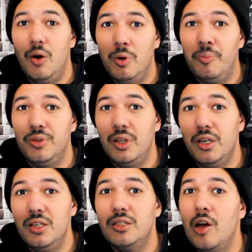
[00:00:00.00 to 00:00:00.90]
I will put the
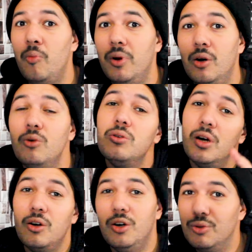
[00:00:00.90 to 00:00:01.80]
links down below.
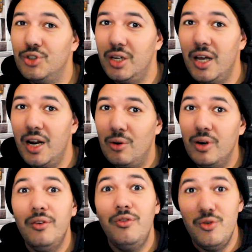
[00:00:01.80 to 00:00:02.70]
Go check it out
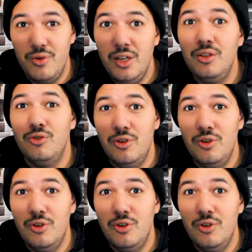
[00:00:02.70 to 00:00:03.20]
if you need to